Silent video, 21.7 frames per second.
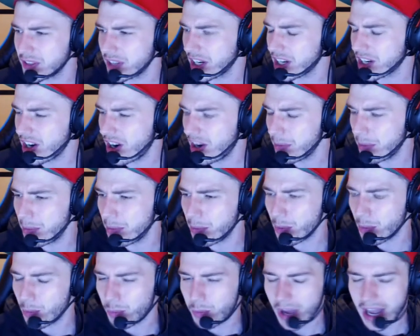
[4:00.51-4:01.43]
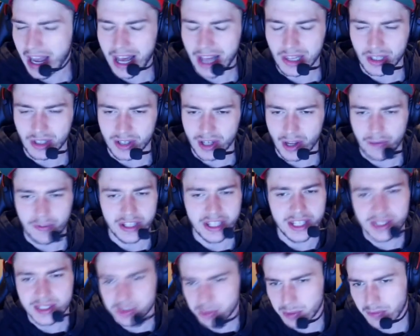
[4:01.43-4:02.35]
I can't remember how long. I think
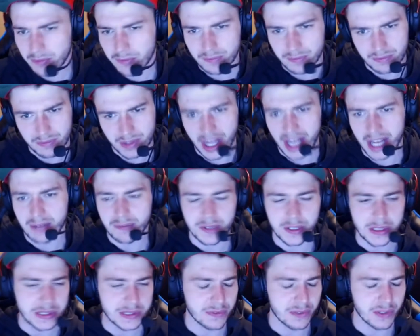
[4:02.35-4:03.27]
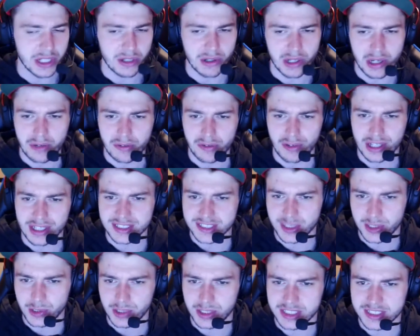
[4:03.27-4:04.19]
he was with like Infused for near enough around
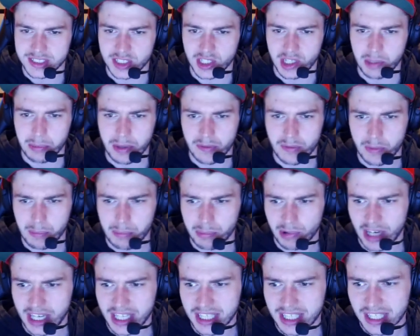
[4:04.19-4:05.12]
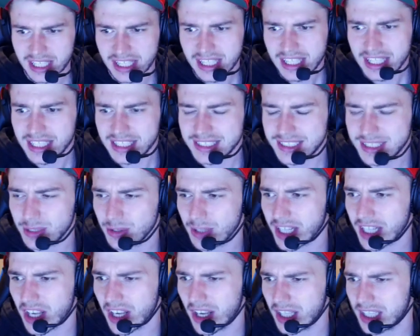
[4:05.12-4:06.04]
2 years. Took a bit of a break until
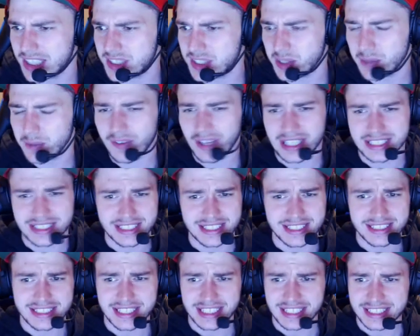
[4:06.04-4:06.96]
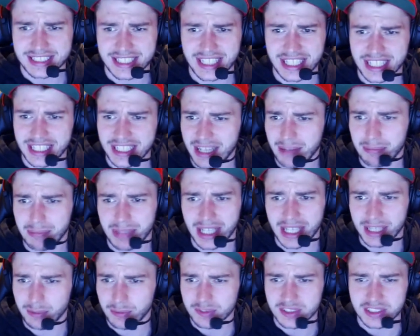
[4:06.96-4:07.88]
like early 2016. Then
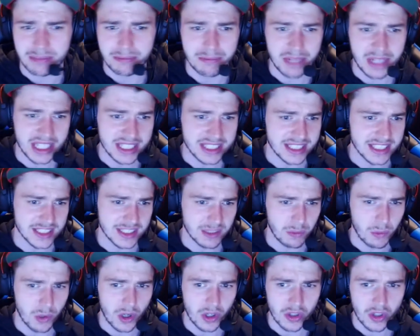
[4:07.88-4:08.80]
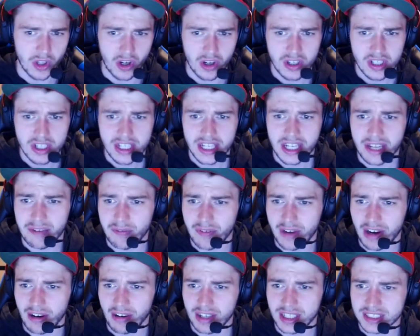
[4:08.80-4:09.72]
played with some mixes and whatnot in
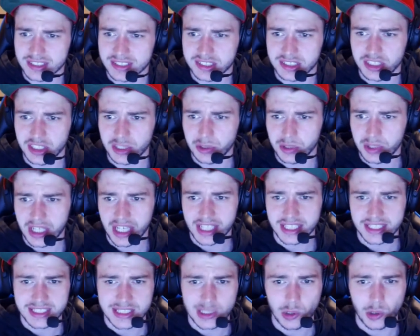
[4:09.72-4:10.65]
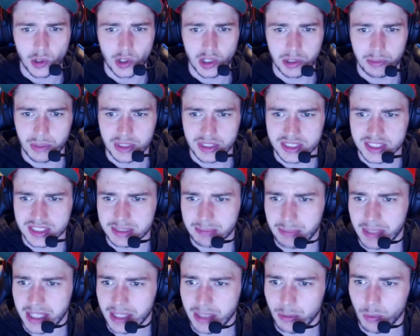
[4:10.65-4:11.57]
various UK tournaments,
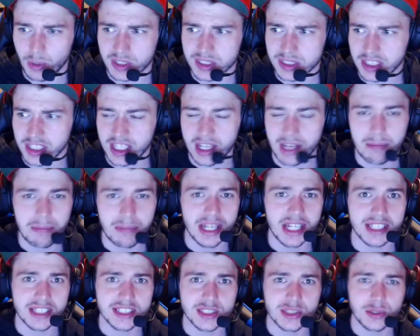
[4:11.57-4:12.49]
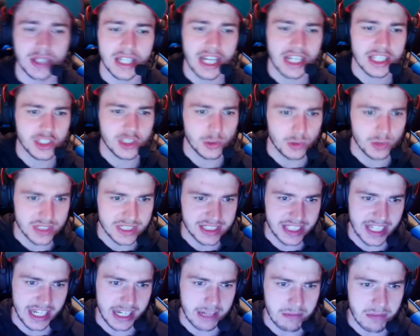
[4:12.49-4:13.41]
but he wasn't committing to an actual
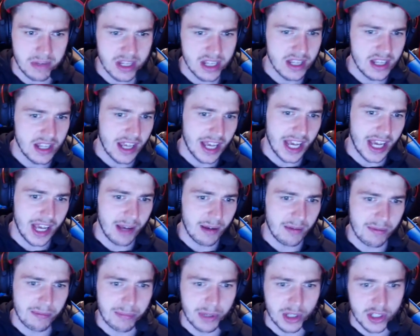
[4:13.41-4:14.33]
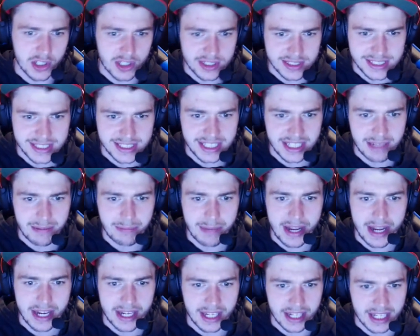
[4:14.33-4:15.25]
team. But good to see him
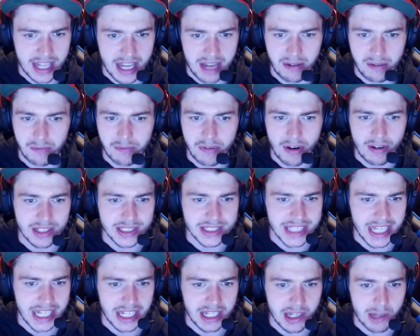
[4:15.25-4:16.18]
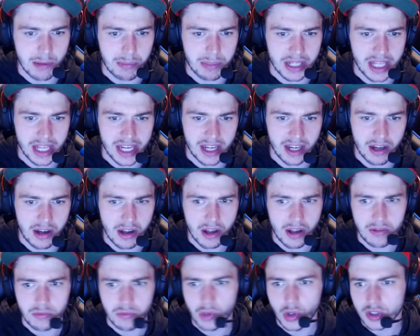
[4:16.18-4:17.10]
back again. Very talented player.
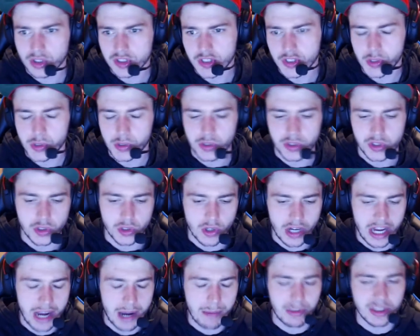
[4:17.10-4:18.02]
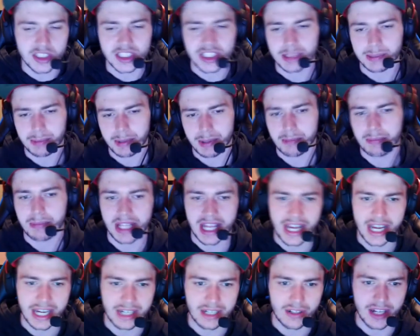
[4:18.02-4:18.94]
Not too sure how much he's been
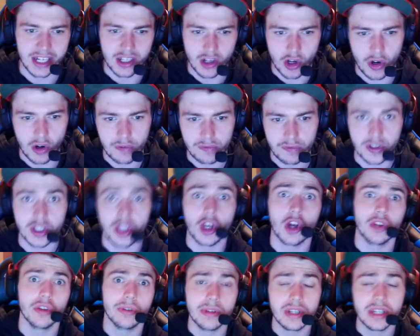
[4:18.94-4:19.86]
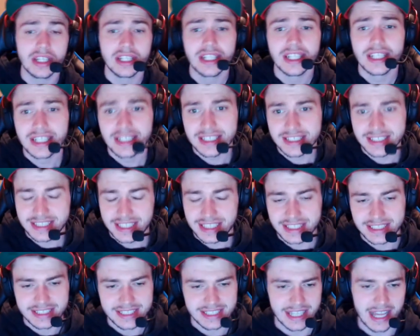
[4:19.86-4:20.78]
playing like off and on
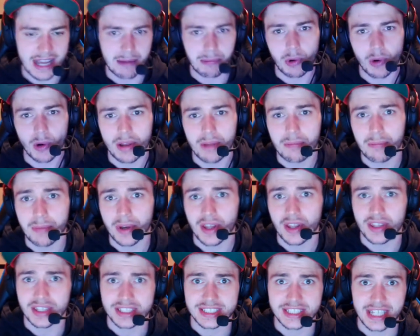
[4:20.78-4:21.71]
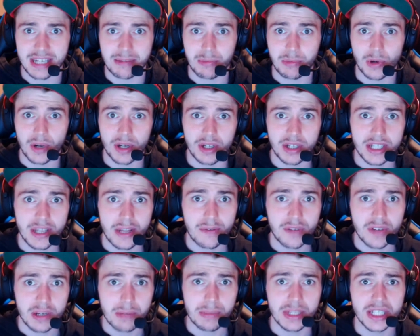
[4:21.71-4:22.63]
since that point, but at the same point,
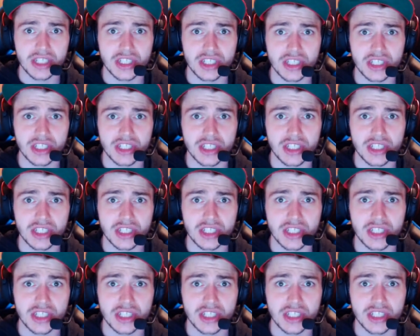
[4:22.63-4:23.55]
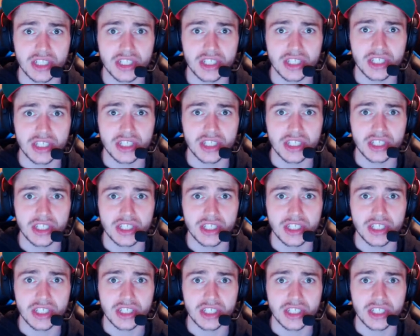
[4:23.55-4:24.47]
definitely be interesting to see how well he
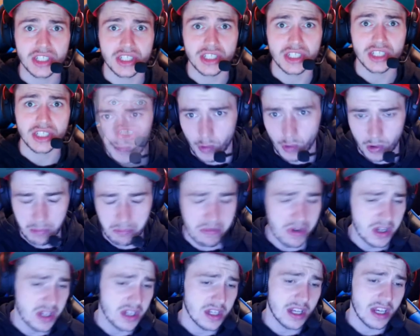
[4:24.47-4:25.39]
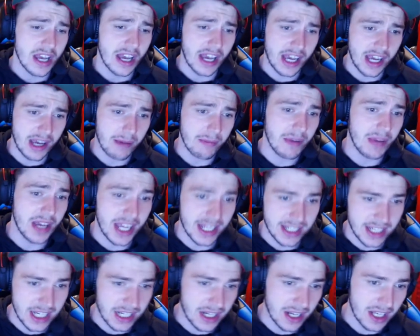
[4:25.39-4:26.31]
does perform. And
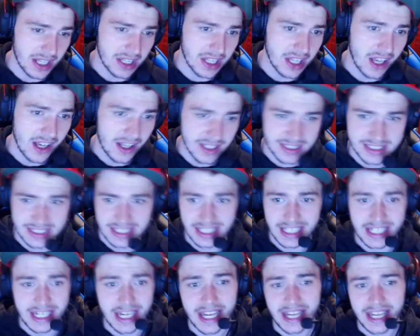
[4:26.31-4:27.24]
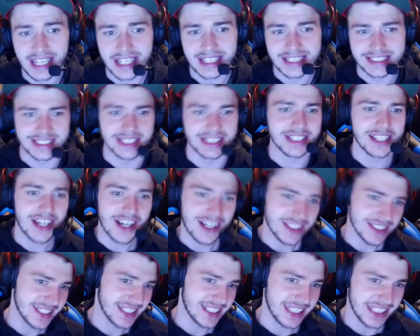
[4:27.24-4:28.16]
then lastly, it is
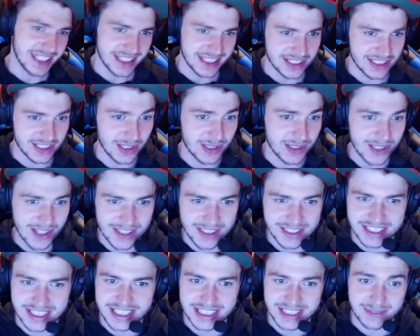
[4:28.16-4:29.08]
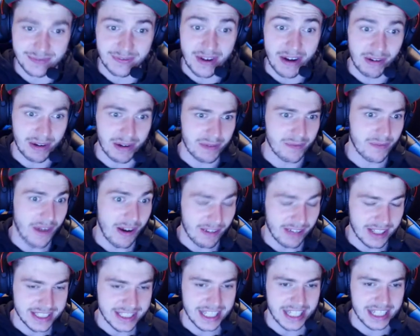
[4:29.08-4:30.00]
danceyz. So danceyz, very,
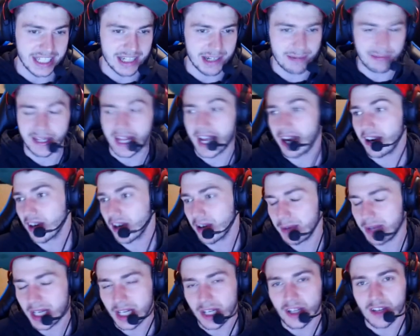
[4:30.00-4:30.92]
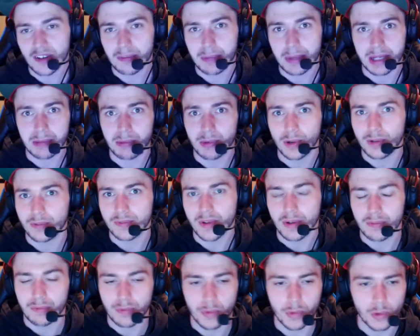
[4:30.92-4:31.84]
very talented player. I mean, a lot of people
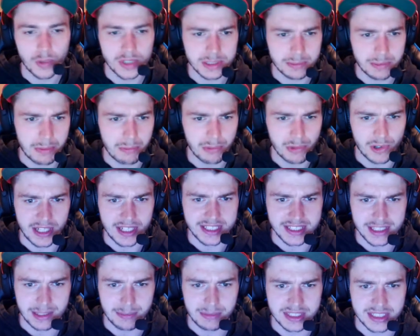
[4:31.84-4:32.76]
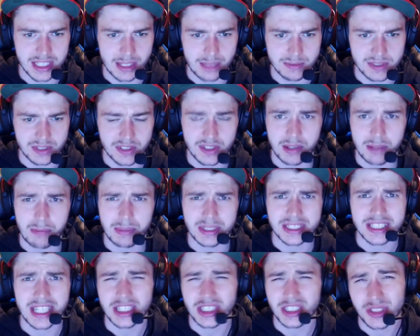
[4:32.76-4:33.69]
have always been praising him in terms of the
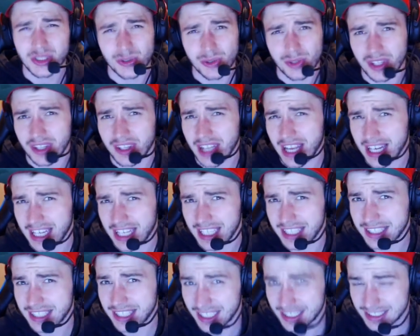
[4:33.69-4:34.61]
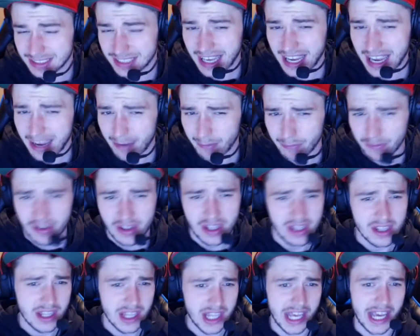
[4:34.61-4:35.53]
potential that kid does have.
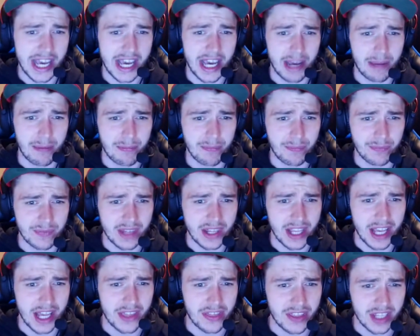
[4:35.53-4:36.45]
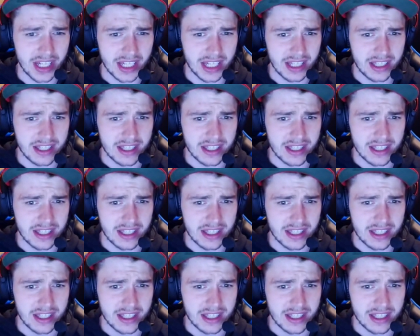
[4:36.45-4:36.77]
I think